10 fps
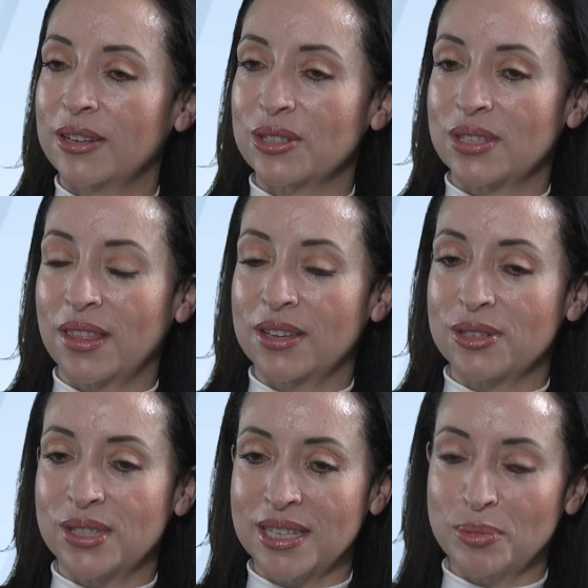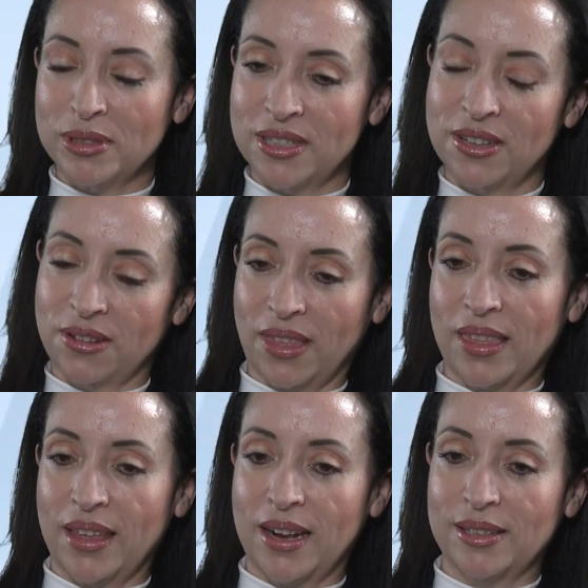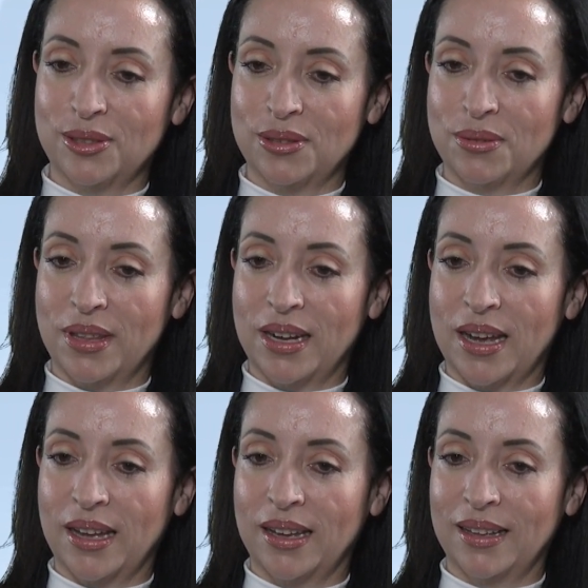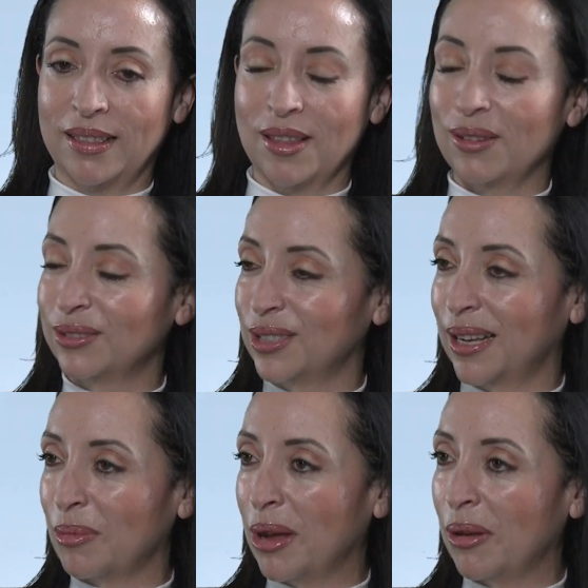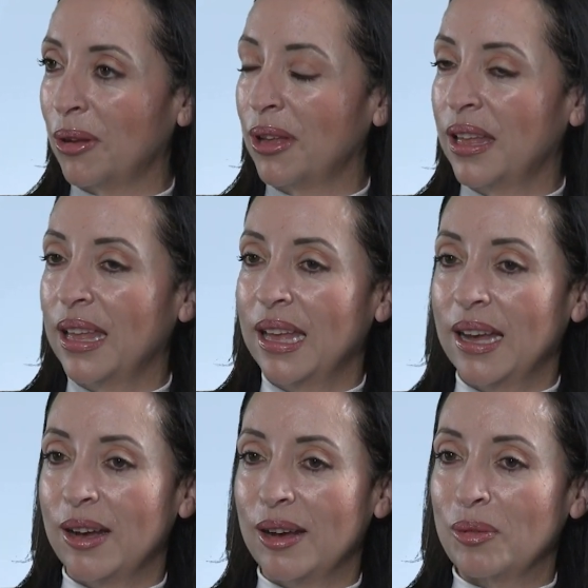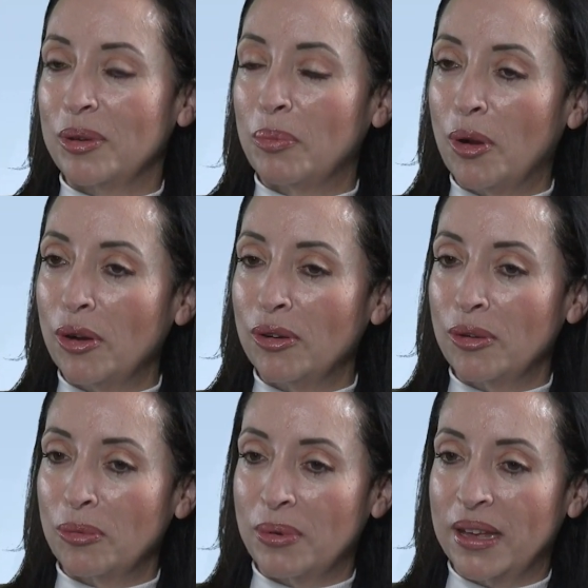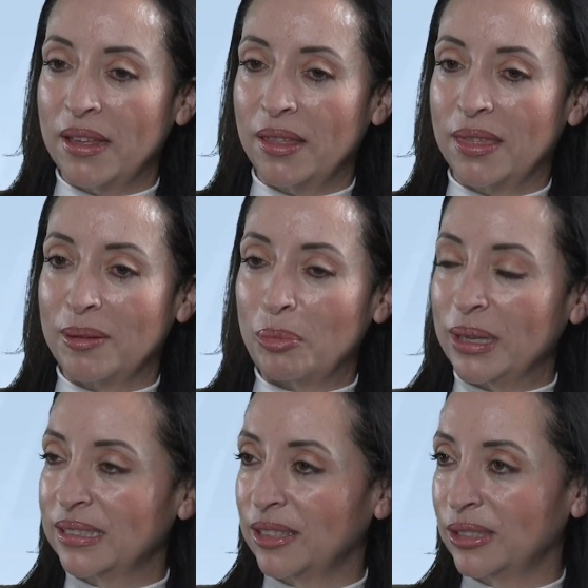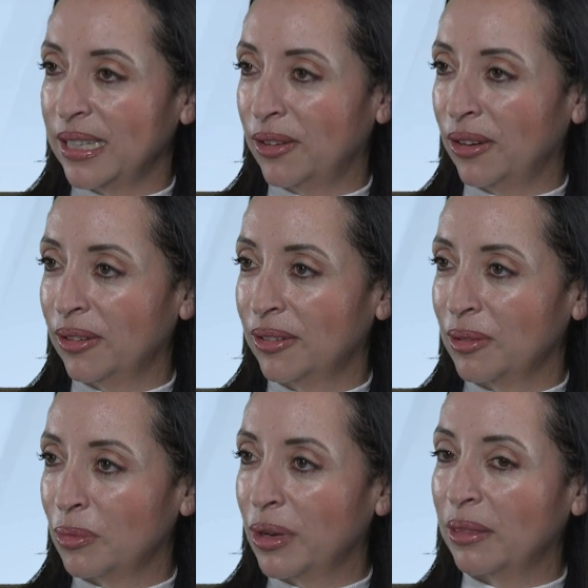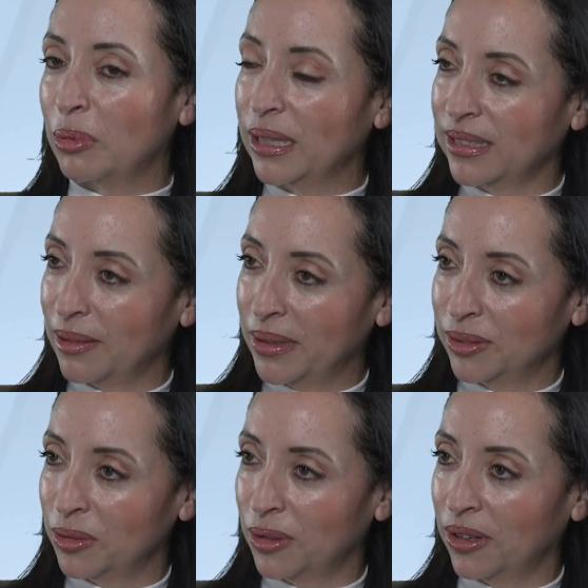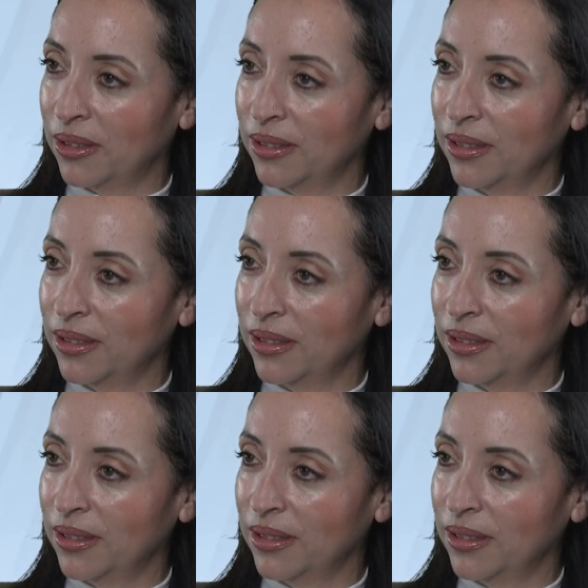there's this particular thing that I do that I love to talk about. We partner with a breast care center with Prescott Maid to Order